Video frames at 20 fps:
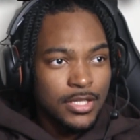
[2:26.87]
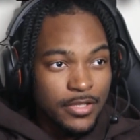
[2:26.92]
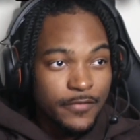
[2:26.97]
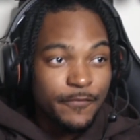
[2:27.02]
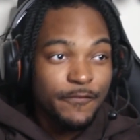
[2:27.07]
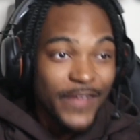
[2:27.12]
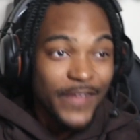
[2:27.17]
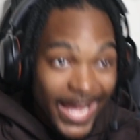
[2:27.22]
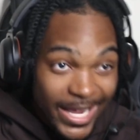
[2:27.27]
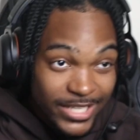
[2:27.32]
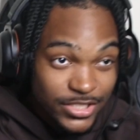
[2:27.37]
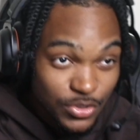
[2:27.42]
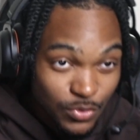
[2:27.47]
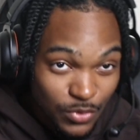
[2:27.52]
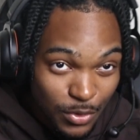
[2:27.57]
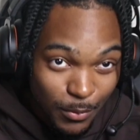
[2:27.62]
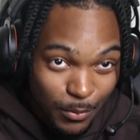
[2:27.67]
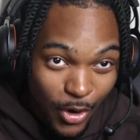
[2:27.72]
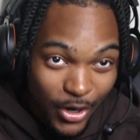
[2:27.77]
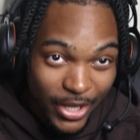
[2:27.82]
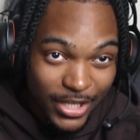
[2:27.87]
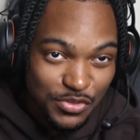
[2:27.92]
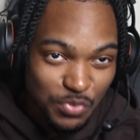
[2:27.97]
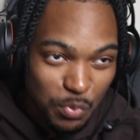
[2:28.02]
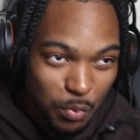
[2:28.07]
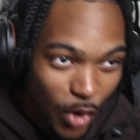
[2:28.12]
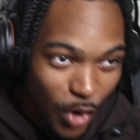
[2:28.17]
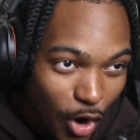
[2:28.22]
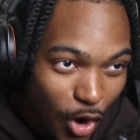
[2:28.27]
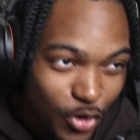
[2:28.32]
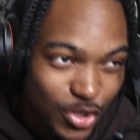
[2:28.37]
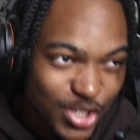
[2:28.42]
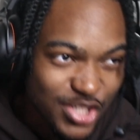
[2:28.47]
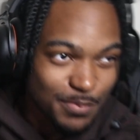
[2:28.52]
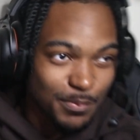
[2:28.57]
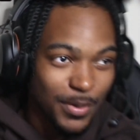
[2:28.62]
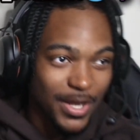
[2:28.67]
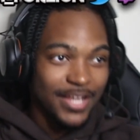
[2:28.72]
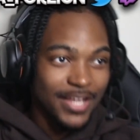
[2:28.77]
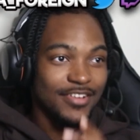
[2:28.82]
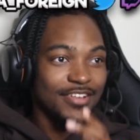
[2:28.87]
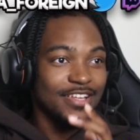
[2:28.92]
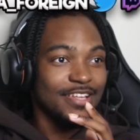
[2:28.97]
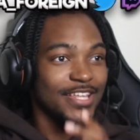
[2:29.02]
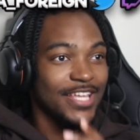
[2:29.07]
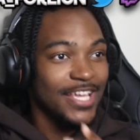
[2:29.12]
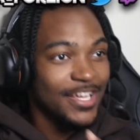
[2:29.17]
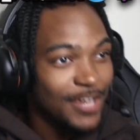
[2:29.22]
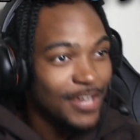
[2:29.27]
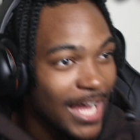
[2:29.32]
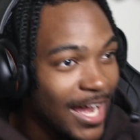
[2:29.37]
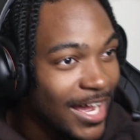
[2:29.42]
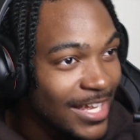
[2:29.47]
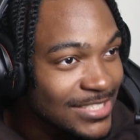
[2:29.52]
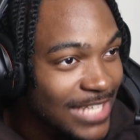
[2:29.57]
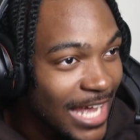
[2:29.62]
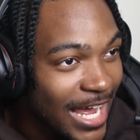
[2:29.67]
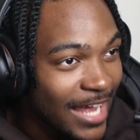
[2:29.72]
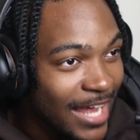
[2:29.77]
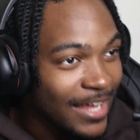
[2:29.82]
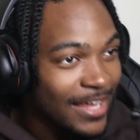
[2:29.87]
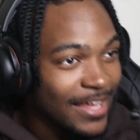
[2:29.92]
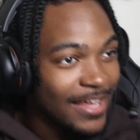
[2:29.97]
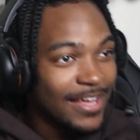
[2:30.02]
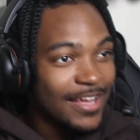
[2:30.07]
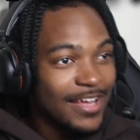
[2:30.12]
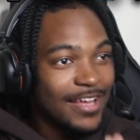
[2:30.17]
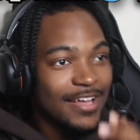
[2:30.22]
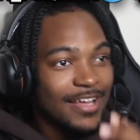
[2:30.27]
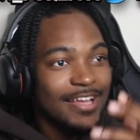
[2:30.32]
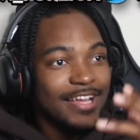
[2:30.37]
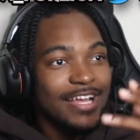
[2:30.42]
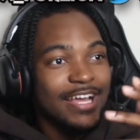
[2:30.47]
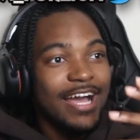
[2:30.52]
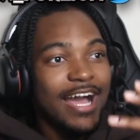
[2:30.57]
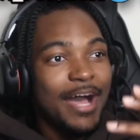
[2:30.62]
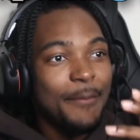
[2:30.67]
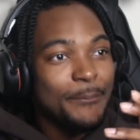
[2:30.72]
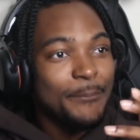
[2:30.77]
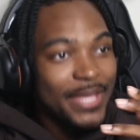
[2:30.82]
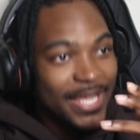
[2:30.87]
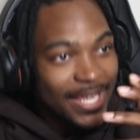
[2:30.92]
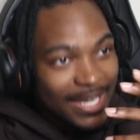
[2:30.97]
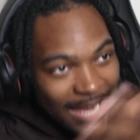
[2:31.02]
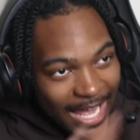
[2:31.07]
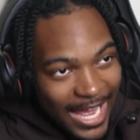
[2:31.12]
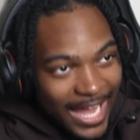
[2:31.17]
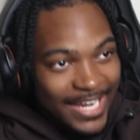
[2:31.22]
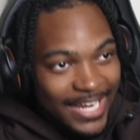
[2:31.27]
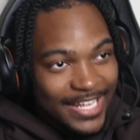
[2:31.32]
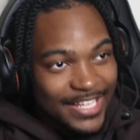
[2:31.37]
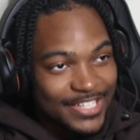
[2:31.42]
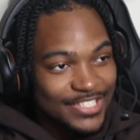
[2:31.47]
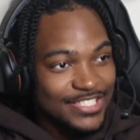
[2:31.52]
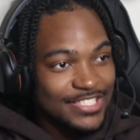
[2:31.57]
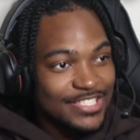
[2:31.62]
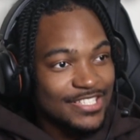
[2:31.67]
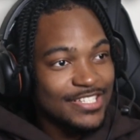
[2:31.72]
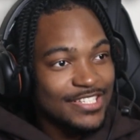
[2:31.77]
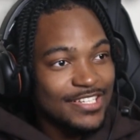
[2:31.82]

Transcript: Facts, Unomar is worse, but you know what I'm saying? I'm being honest.